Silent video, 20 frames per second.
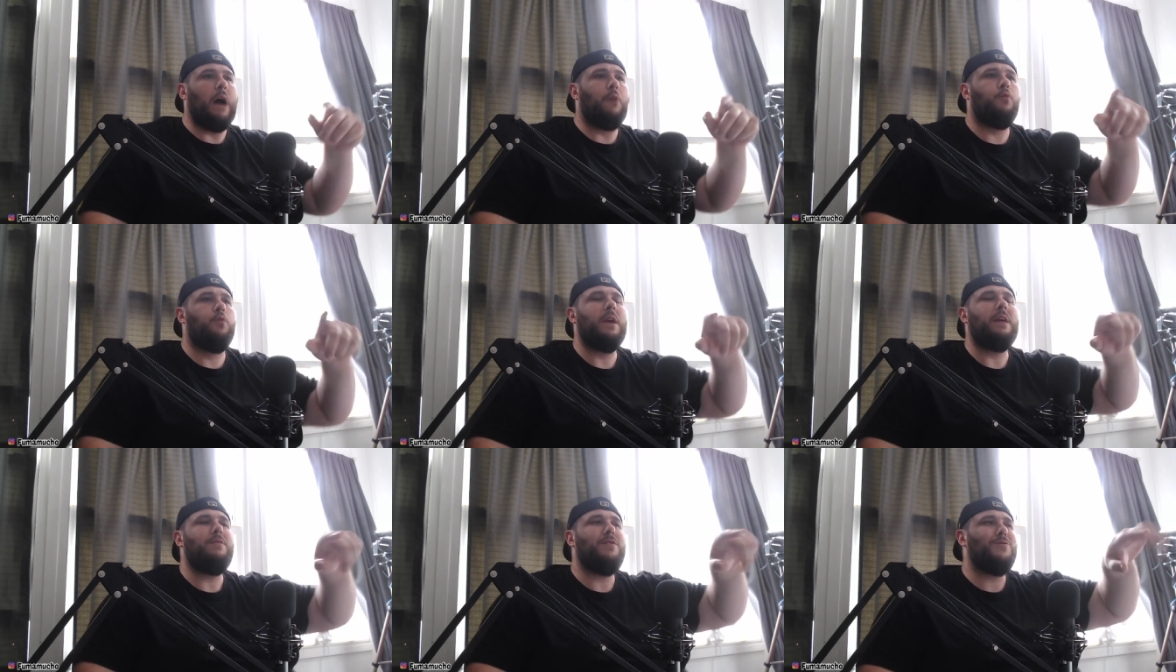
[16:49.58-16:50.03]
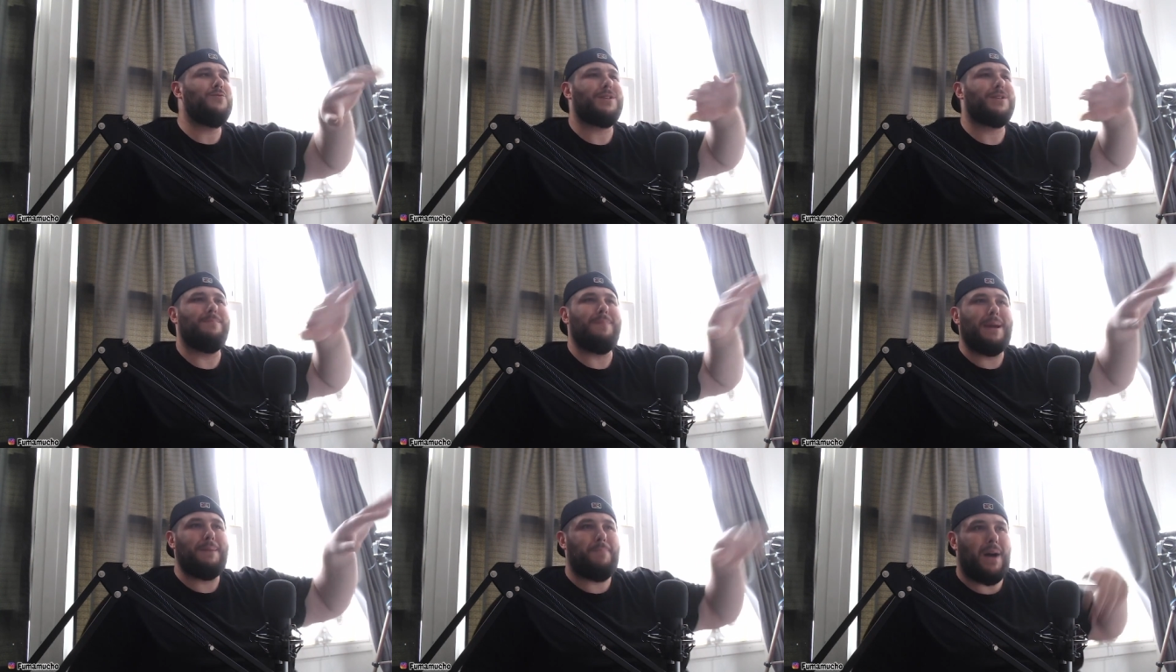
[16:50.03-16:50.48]
We used to
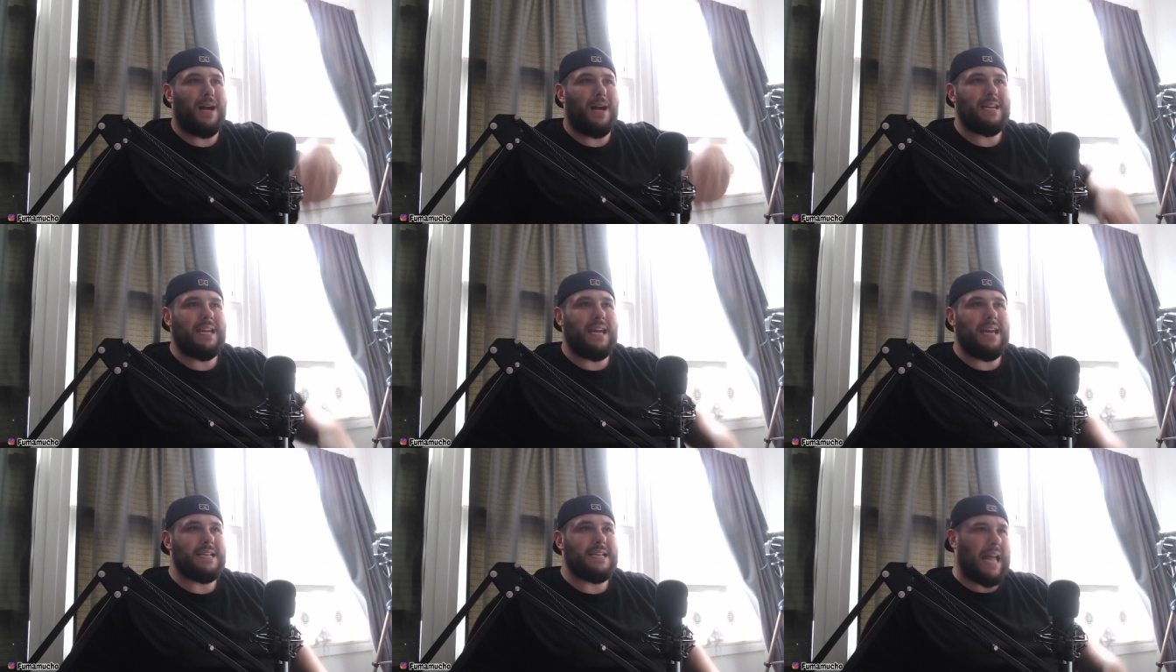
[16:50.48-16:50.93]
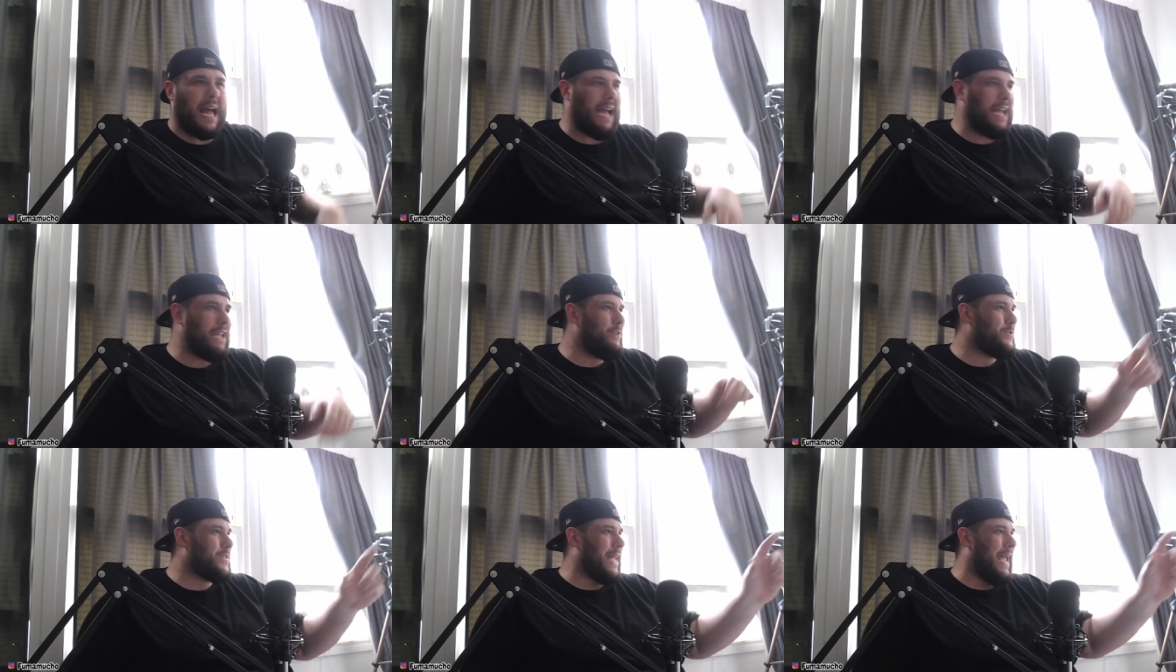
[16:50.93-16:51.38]
make podcasts. I
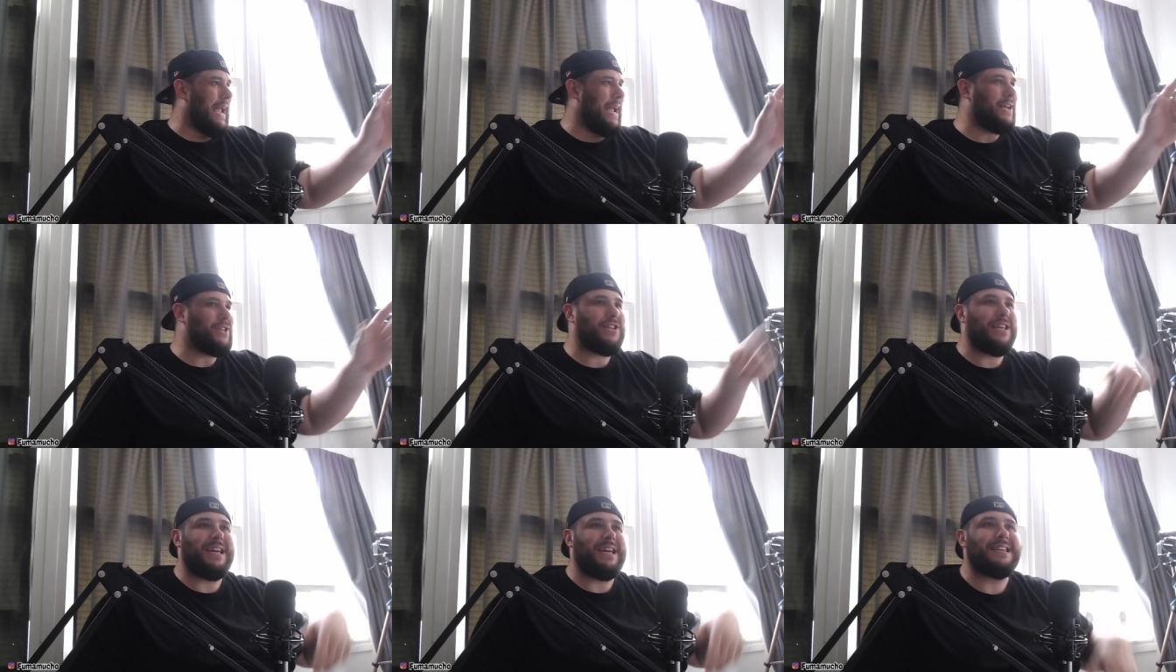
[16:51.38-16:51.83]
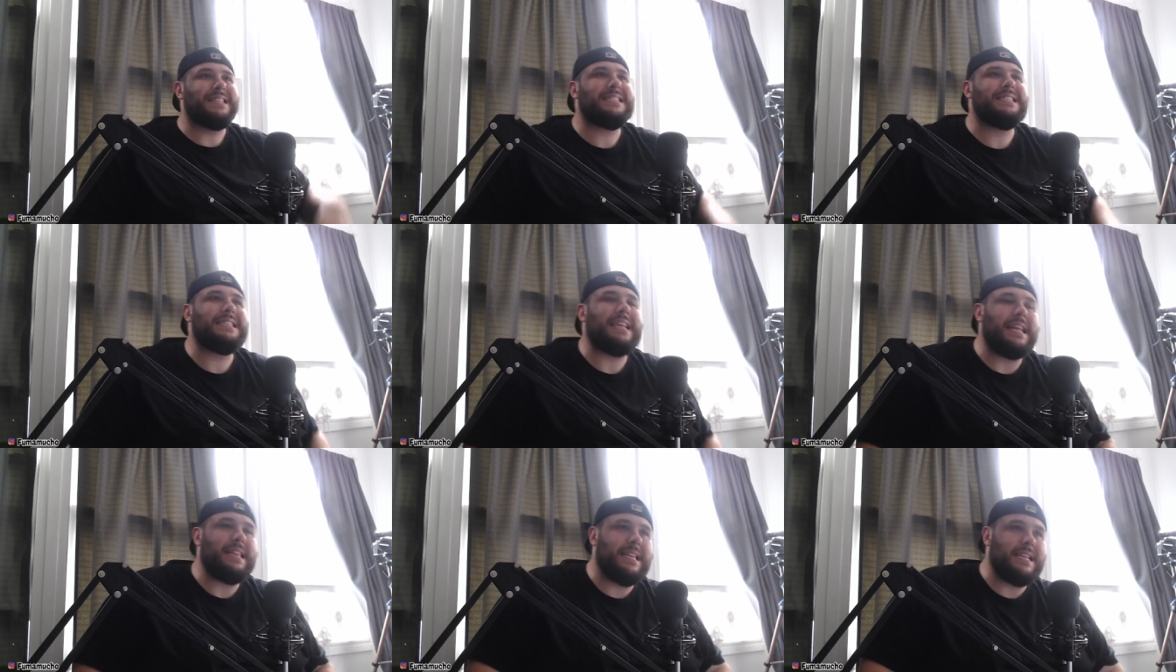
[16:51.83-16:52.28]
used to hashtag
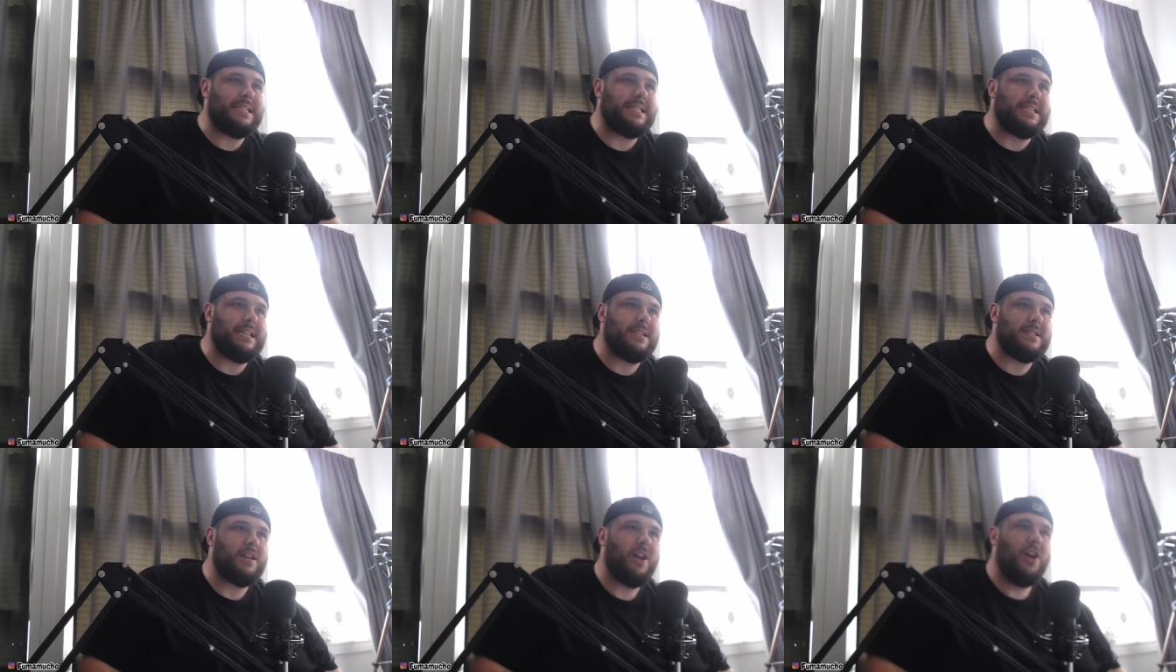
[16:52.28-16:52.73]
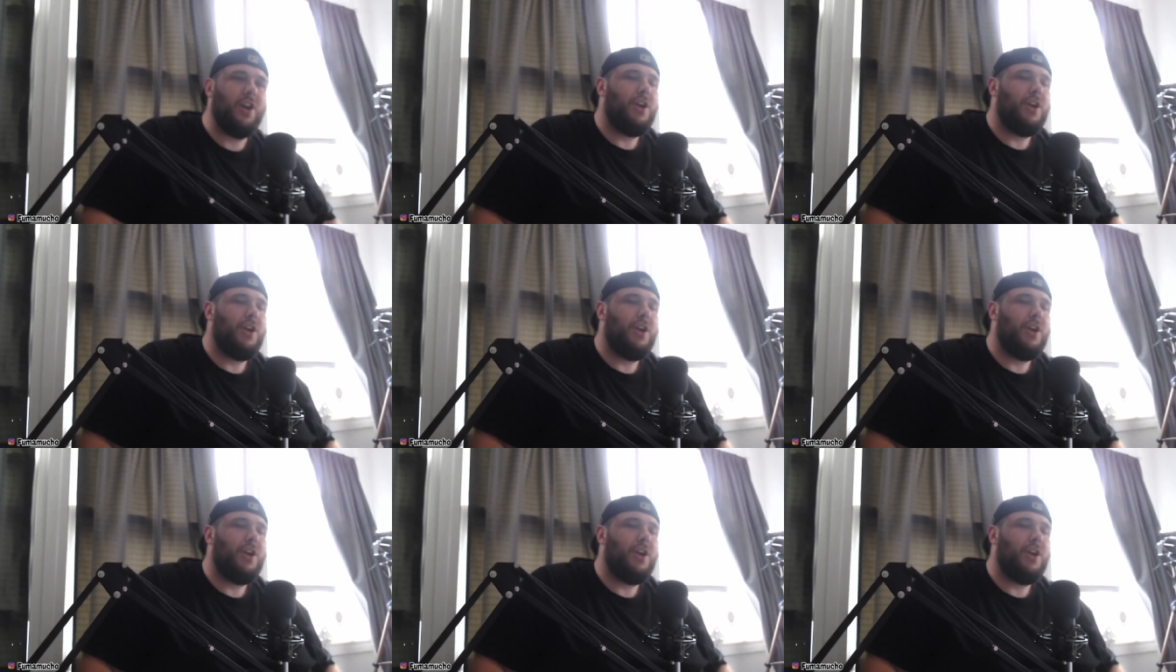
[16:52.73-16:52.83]
sentences.